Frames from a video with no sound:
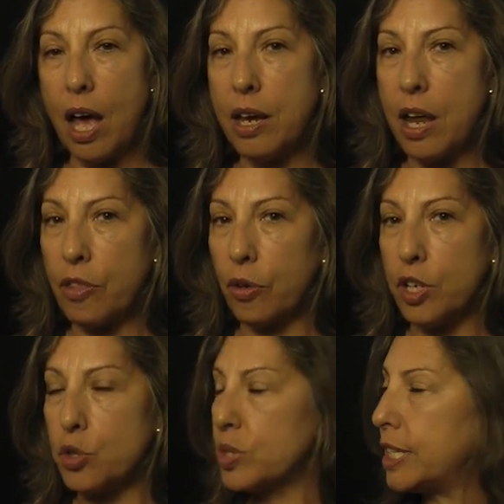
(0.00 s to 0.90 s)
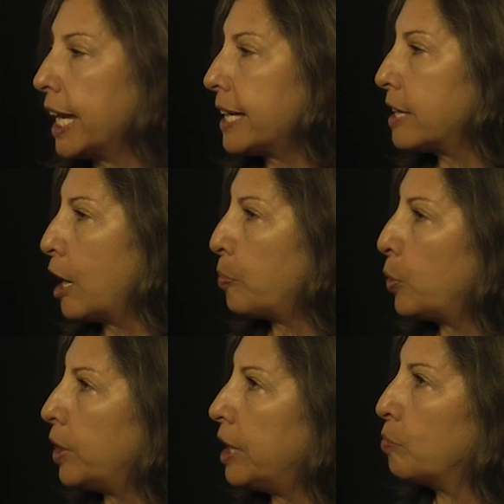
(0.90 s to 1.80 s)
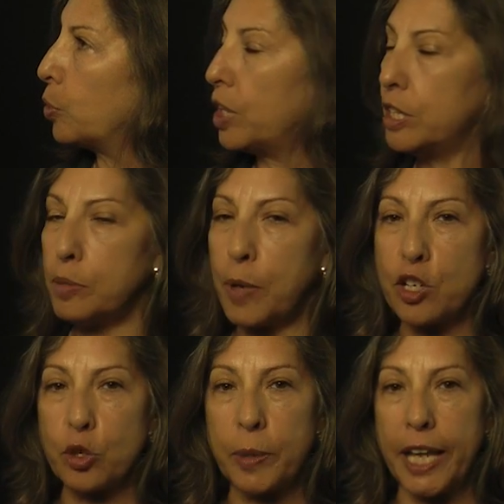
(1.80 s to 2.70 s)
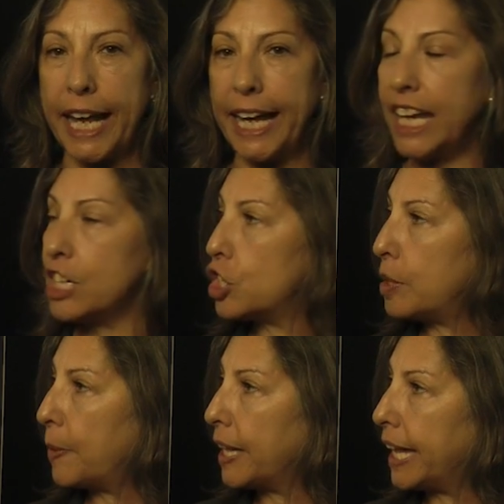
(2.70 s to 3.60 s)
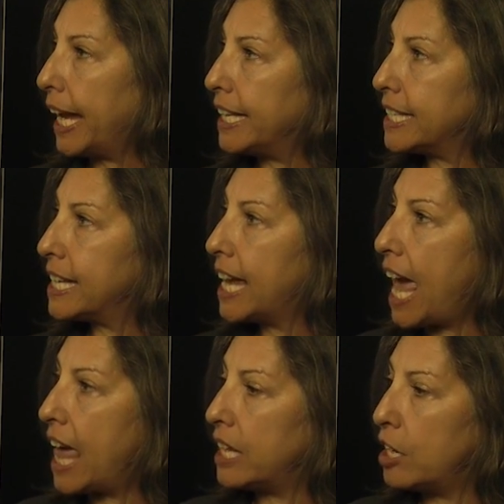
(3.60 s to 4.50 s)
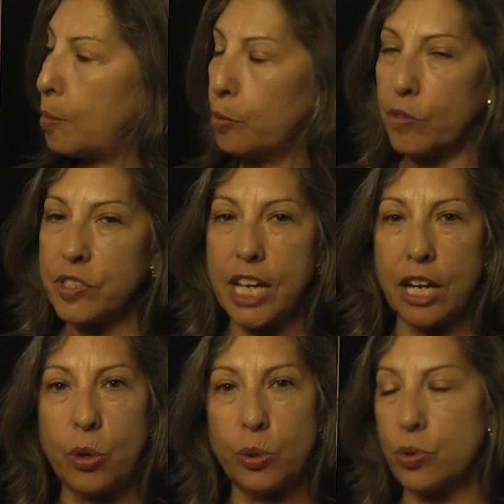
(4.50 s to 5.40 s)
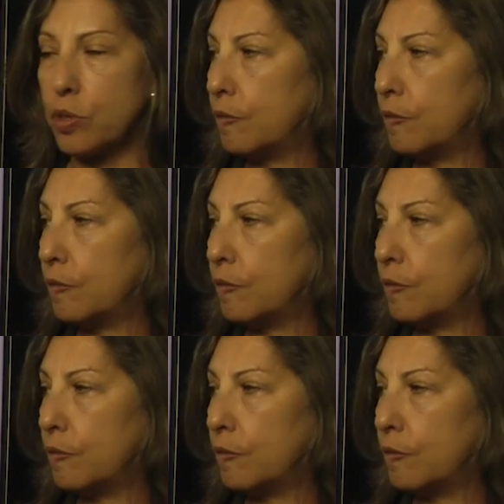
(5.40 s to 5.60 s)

Another interesting example in marine spatial planning is shipping lanes and the number of stakeholders